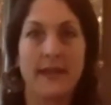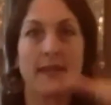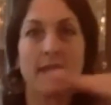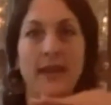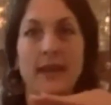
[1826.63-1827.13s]

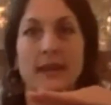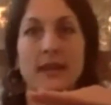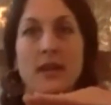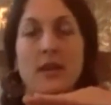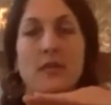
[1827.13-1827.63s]

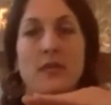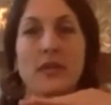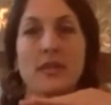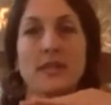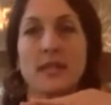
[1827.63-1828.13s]
Then for
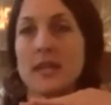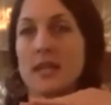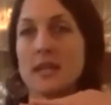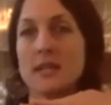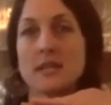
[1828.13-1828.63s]
the
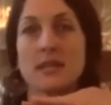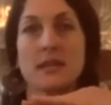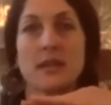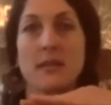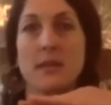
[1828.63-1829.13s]
deities,
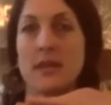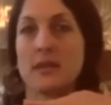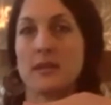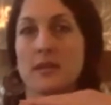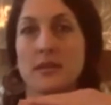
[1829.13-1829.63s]

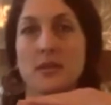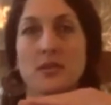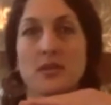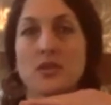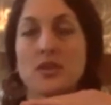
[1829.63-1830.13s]
those
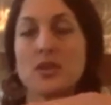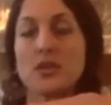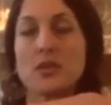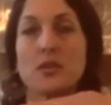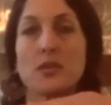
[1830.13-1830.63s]
are
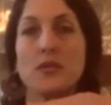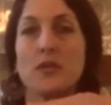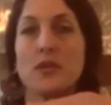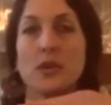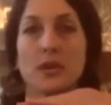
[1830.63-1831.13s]
two
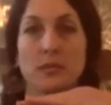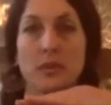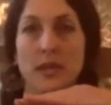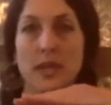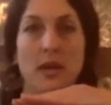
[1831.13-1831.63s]
full,
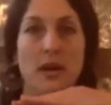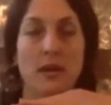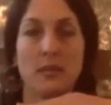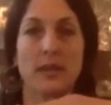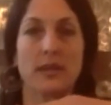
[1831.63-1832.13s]
complete,
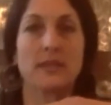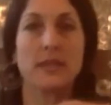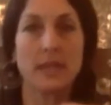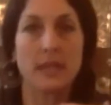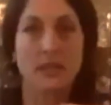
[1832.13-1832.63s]
complex
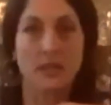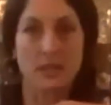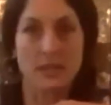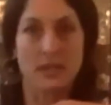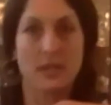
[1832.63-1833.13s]

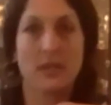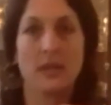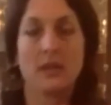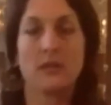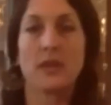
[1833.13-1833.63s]
lineages
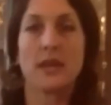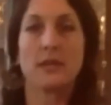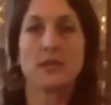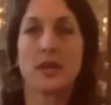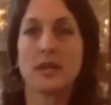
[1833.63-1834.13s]
that I'm
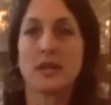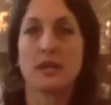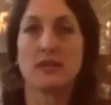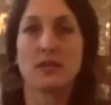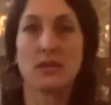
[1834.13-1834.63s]
trying to
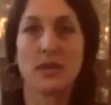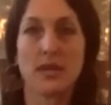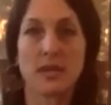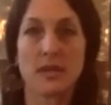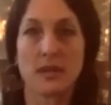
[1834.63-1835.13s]
give you
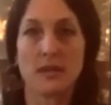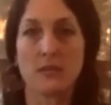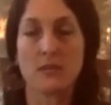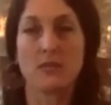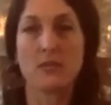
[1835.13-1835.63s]
in
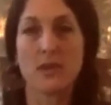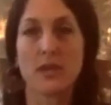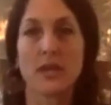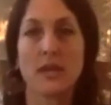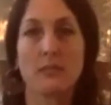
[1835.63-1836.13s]

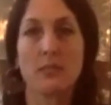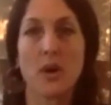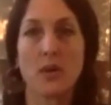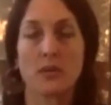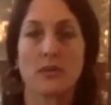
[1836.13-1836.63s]
really
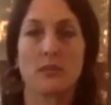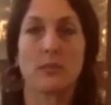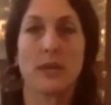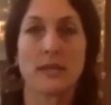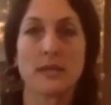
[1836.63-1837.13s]
potent,
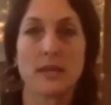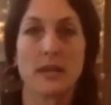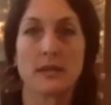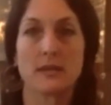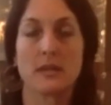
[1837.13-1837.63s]

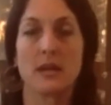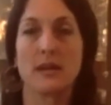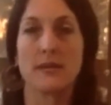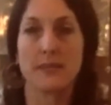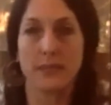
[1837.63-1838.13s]
bite-size,
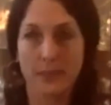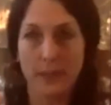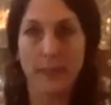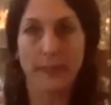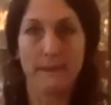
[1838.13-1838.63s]

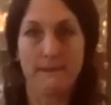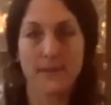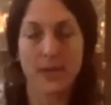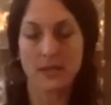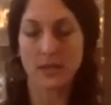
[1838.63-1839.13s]

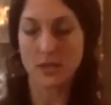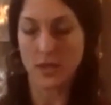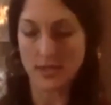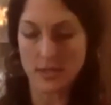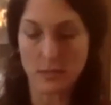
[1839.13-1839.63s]

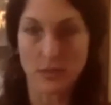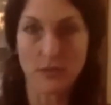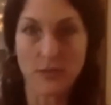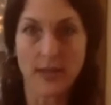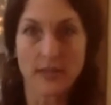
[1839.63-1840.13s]
digestible,
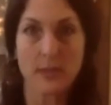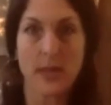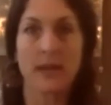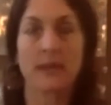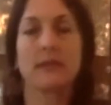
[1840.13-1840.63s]
fast
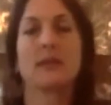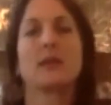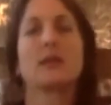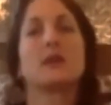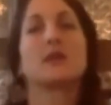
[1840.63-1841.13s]
path
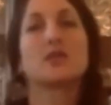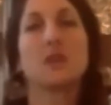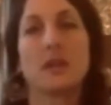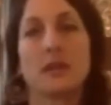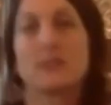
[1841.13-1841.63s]

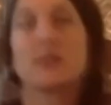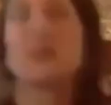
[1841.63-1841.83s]
chunks.